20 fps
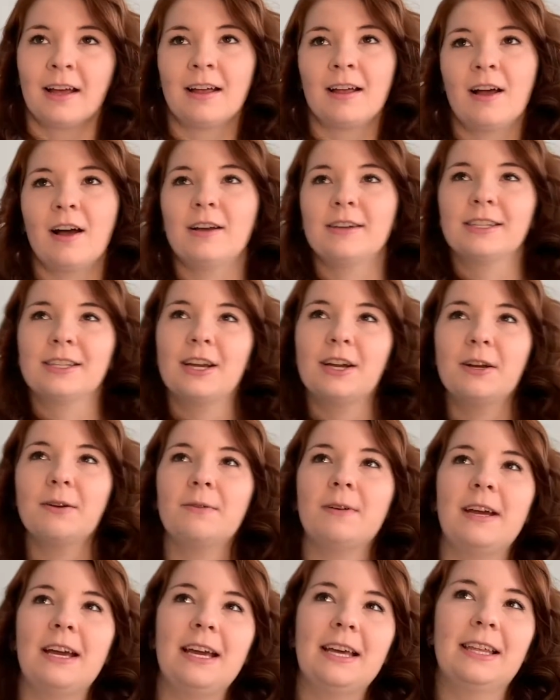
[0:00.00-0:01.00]
I'll start
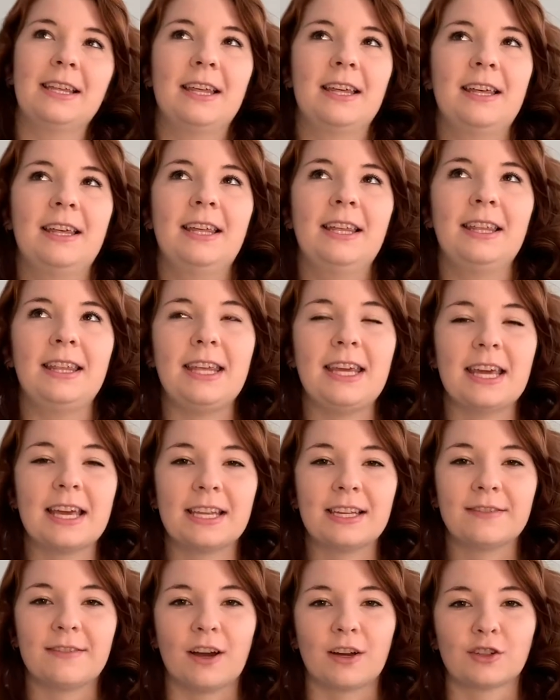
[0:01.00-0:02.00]
with the end
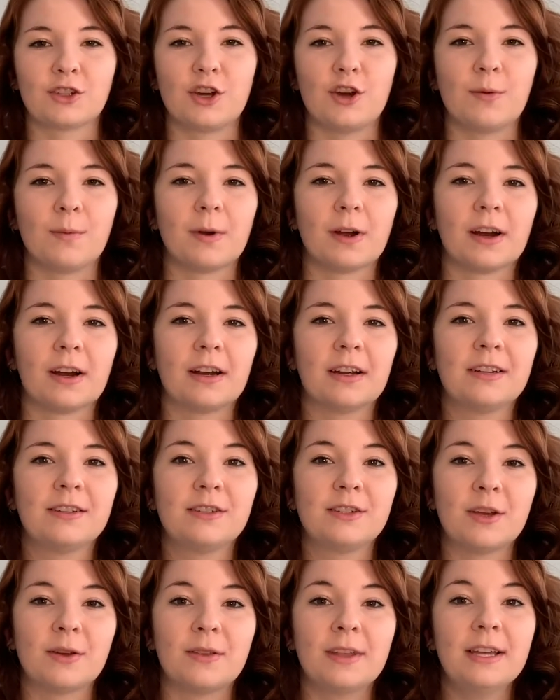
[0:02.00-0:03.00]
of October.
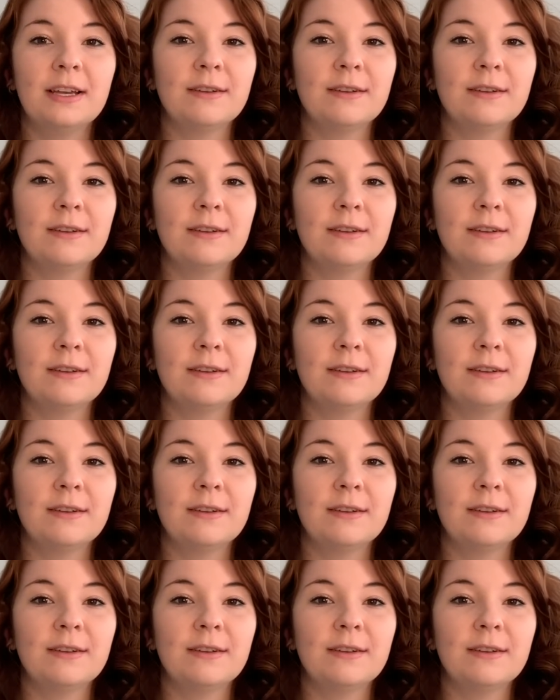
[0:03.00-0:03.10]
So the end of